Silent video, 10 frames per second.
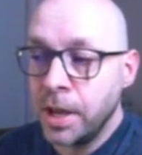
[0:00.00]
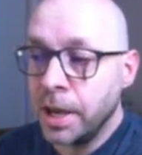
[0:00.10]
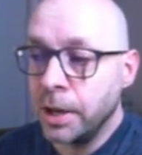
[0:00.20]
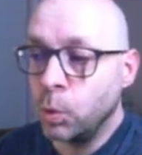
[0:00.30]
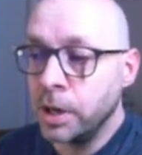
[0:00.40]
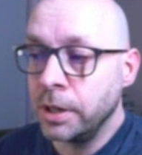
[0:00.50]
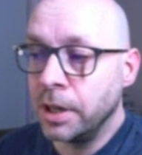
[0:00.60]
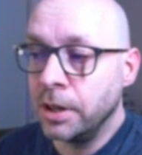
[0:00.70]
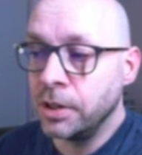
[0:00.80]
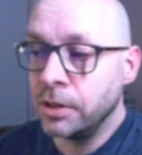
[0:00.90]
And what it
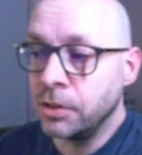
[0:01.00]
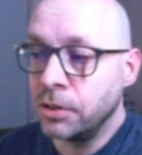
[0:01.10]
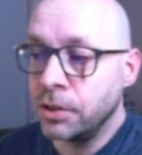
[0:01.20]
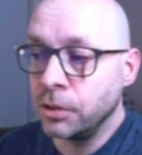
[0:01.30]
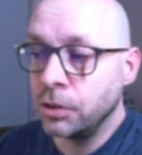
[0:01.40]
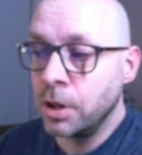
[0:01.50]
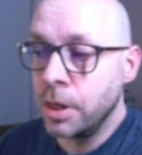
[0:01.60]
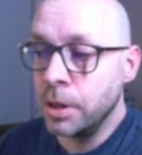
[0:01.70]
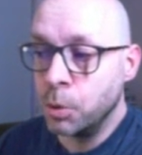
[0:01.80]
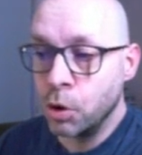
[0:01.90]
does is it sets
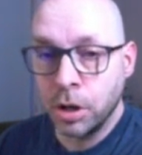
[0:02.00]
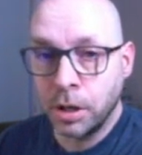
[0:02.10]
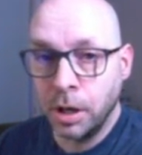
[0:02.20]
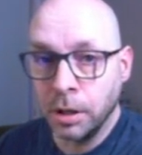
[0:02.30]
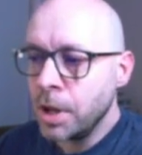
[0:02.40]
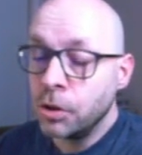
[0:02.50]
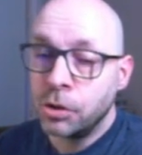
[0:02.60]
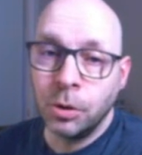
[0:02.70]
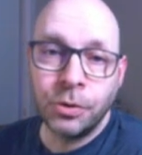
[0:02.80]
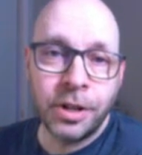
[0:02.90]
the border color.
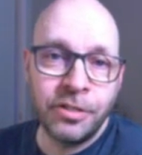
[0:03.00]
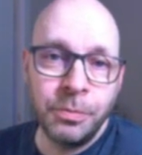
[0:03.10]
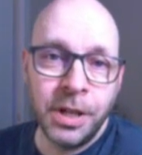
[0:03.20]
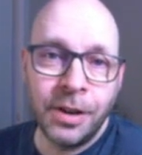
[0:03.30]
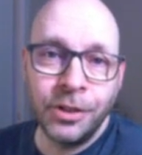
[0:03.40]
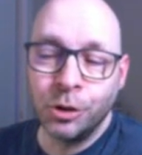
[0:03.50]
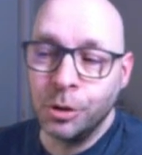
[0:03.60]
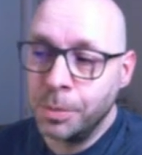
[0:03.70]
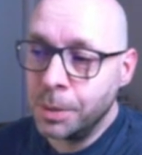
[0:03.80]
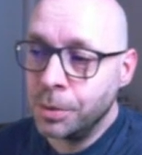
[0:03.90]
So instead of me having to
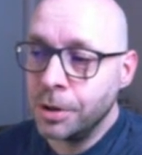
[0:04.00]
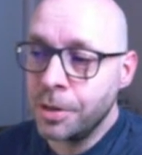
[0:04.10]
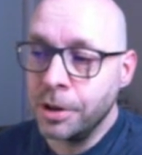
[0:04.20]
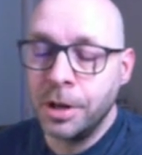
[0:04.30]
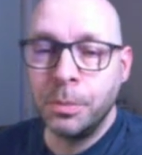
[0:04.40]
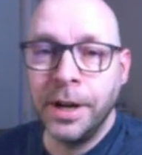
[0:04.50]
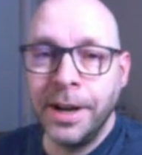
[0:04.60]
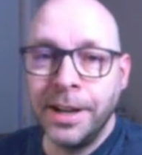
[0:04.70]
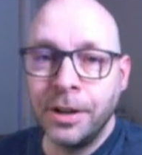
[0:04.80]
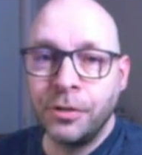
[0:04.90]
remember the number
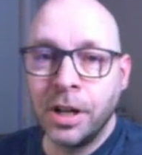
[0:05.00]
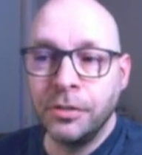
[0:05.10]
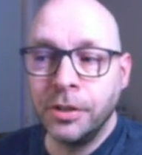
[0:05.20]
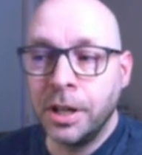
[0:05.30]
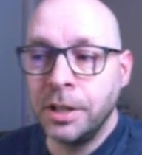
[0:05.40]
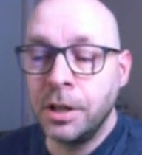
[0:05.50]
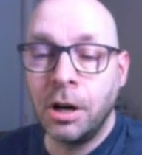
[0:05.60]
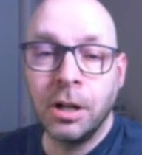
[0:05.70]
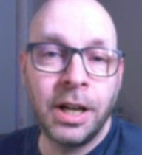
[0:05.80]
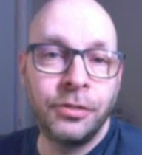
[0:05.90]
8859,
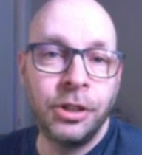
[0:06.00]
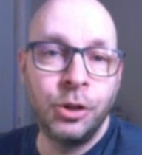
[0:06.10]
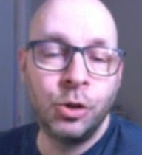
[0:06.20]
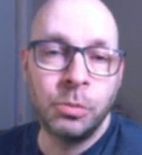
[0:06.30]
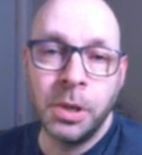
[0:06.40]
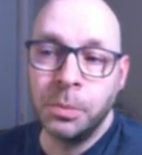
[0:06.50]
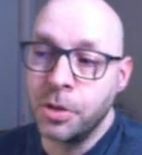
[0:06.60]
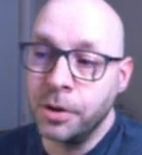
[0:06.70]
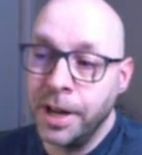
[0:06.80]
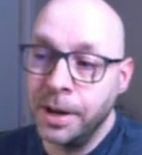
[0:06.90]
all I have to do is remember
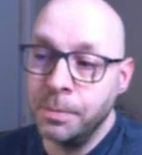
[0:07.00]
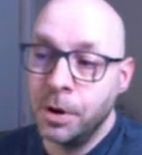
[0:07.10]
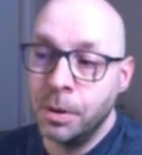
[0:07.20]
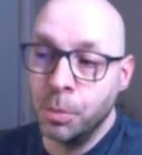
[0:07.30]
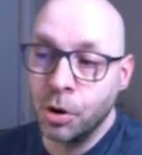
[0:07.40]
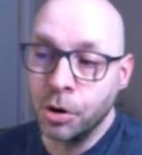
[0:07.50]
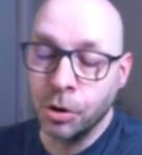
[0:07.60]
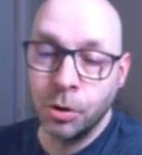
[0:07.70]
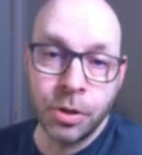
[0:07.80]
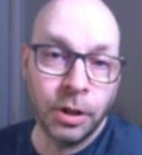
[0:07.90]
the name border
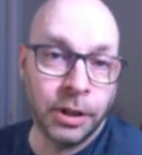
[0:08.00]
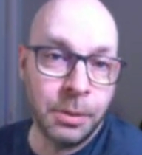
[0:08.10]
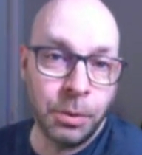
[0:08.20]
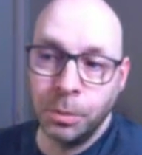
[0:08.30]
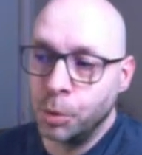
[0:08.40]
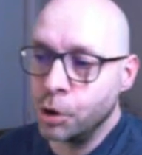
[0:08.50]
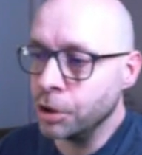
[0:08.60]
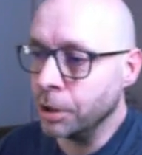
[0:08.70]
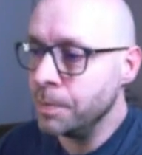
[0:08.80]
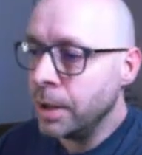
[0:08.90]
or the label
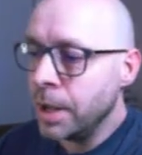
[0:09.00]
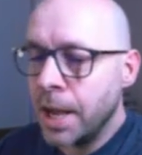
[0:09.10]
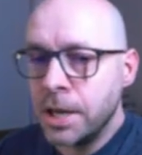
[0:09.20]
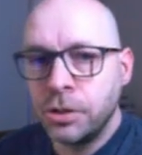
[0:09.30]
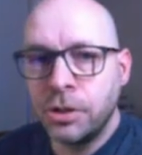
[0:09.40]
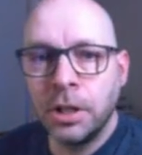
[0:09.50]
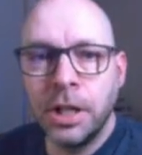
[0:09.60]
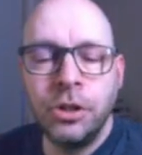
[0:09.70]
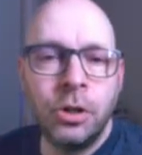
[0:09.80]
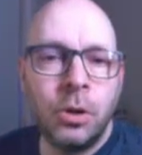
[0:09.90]
border. And just to
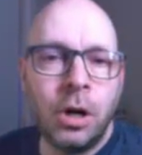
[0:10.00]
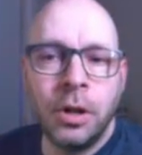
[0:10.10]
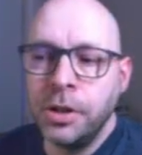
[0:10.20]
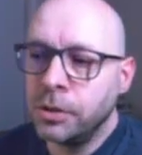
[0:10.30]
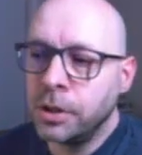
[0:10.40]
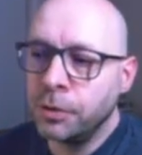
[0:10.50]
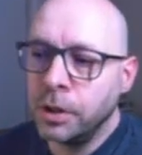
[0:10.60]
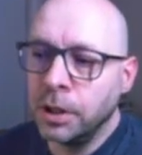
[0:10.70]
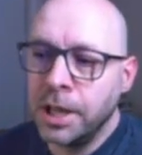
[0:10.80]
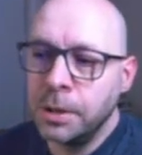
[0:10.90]
let you know, all these
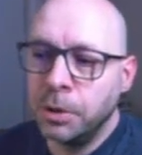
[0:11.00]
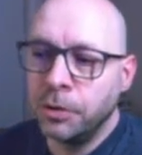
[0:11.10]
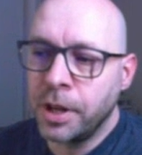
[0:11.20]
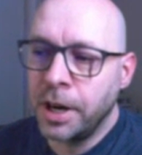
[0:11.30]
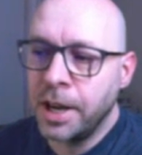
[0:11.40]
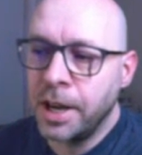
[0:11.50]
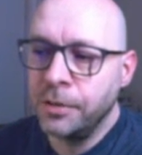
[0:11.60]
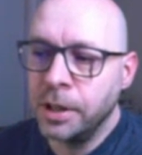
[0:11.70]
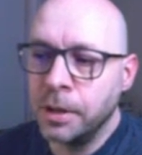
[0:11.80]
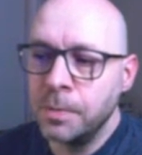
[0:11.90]
different labels that I have
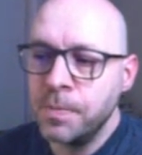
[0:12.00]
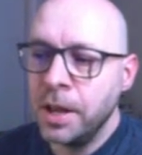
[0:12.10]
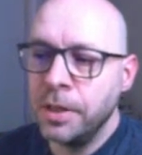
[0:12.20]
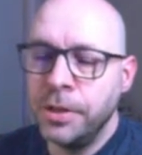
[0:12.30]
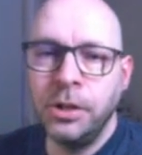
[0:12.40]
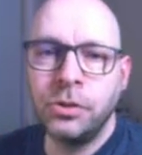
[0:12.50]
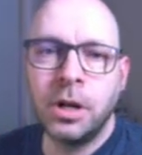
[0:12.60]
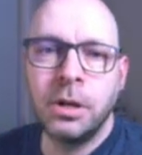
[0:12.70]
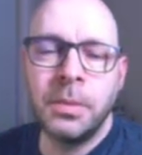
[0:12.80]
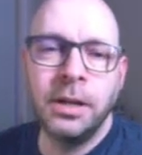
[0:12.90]
here, these
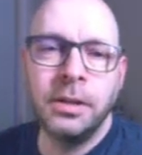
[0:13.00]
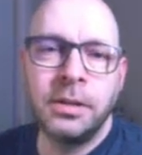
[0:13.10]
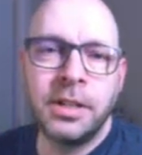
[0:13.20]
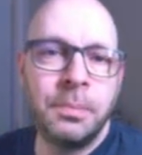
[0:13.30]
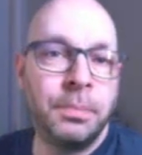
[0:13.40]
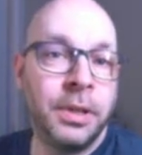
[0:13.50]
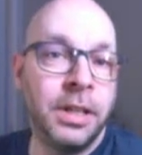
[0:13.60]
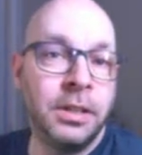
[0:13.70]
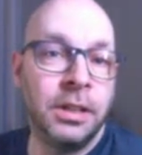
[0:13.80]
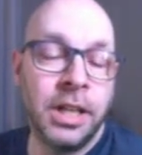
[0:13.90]
are my
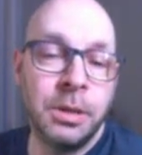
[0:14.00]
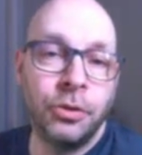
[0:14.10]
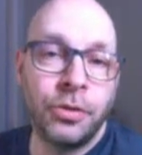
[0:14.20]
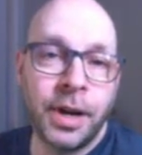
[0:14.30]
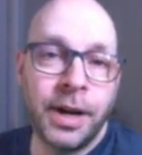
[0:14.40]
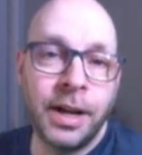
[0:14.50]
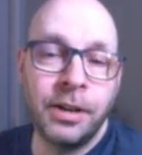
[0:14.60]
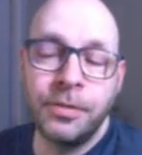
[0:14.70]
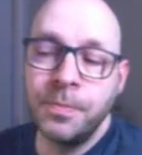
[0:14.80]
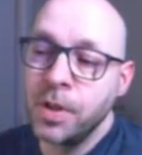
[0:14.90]
template labels that I
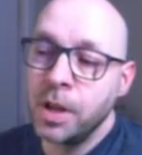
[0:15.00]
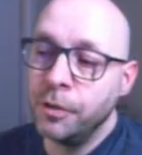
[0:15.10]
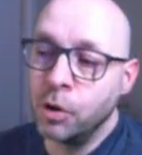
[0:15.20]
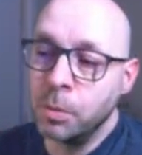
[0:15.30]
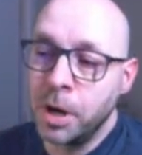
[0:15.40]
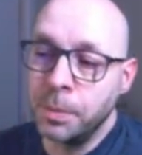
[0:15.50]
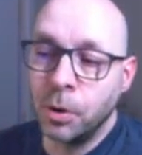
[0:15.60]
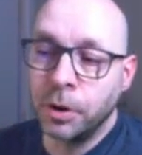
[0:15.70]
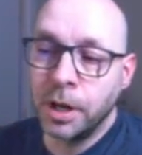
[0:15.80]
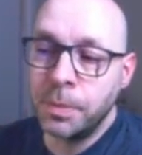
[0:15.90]
have for my
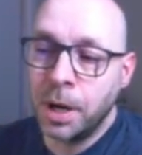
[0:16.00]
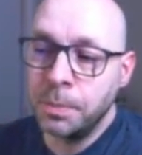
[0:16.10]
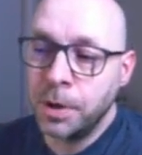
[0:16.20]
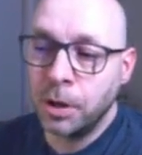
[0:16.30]
program. I'm not